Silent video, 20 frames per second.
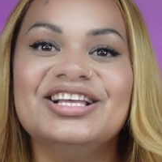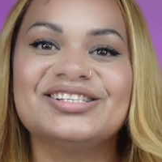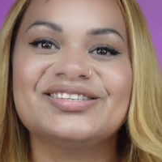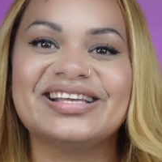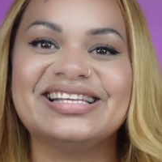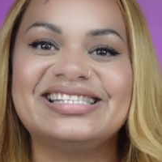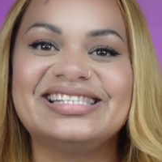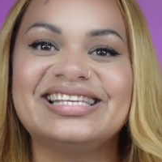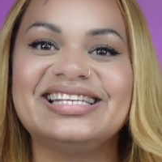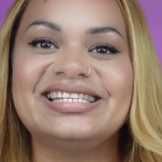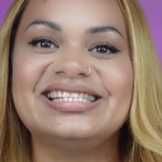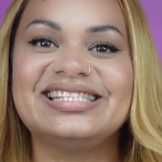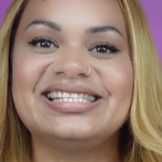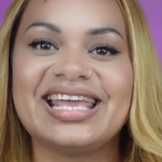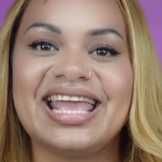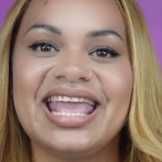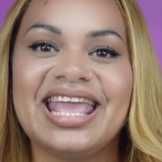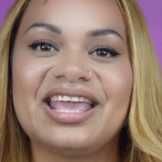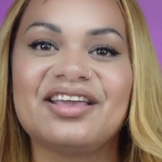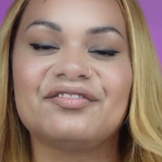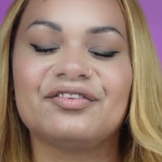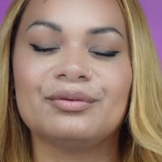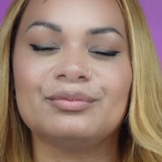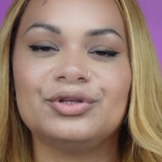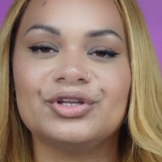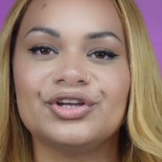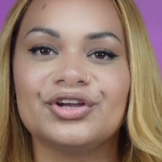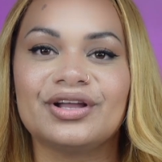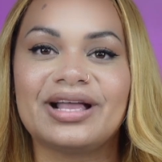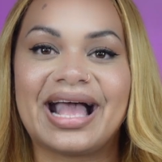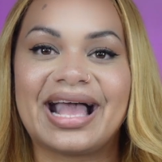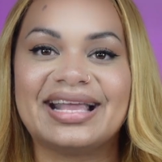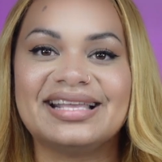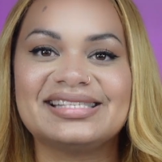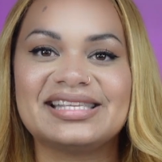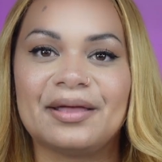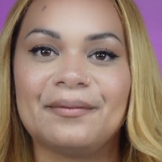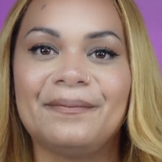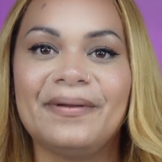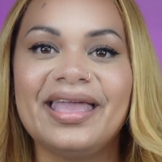So I did take from your guys'
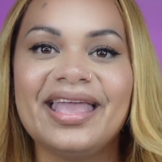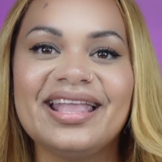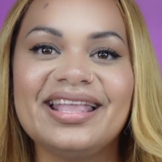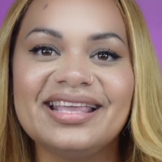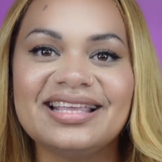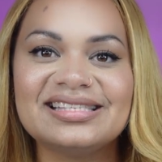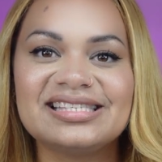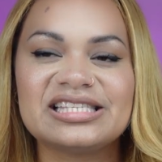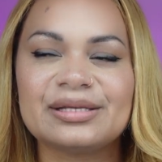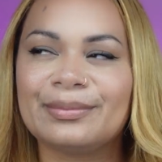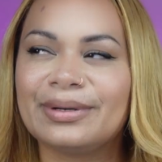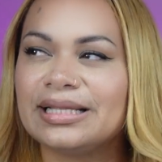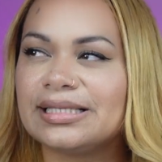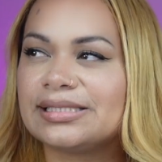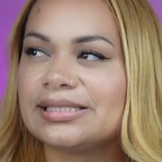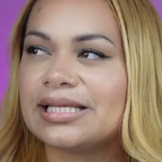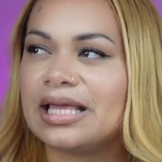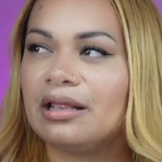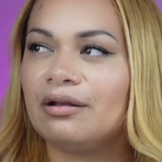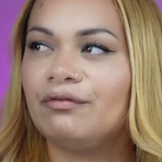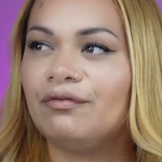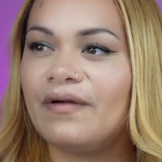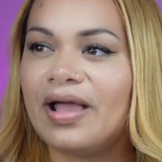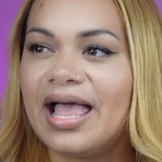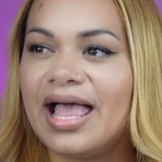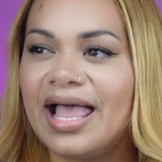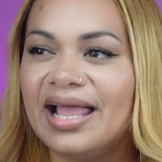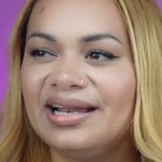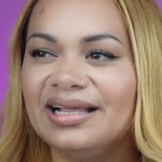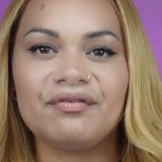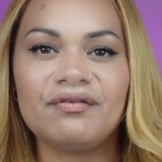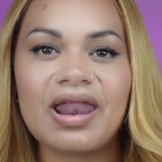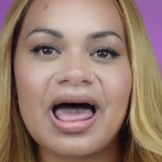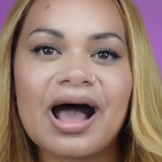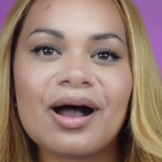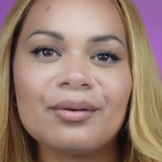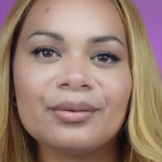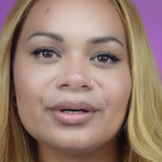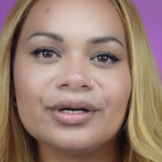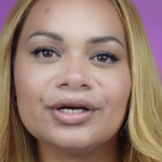opinion. Somebody said red,
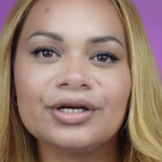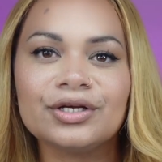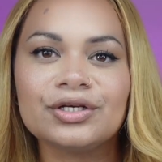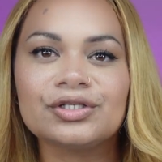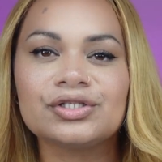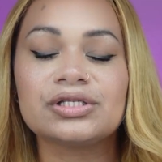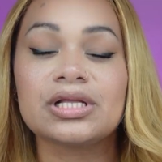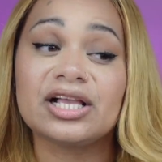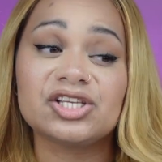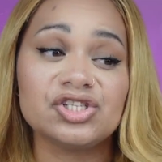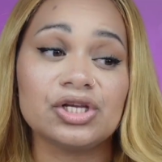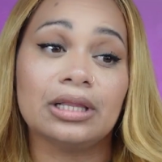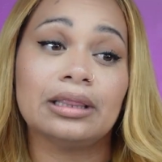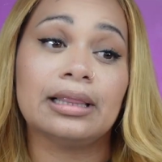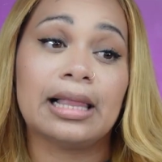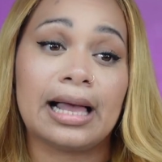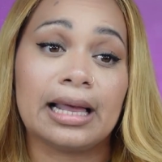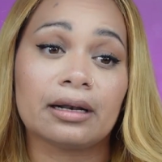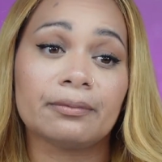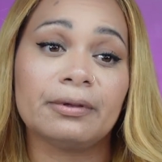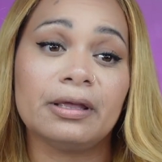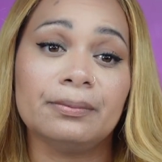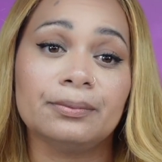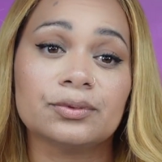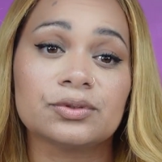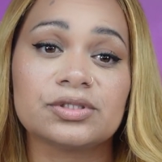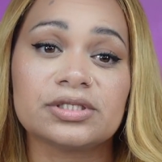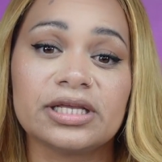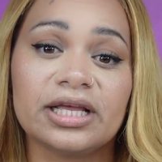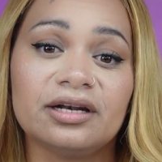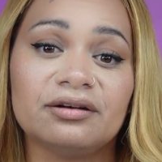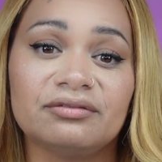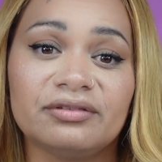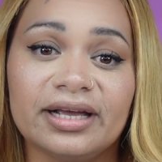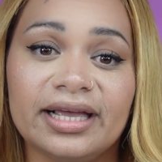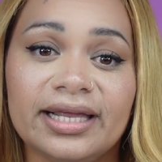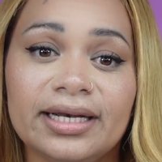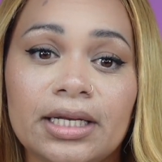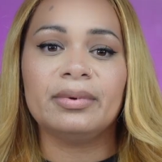flowers. Actually, a lot of people said red.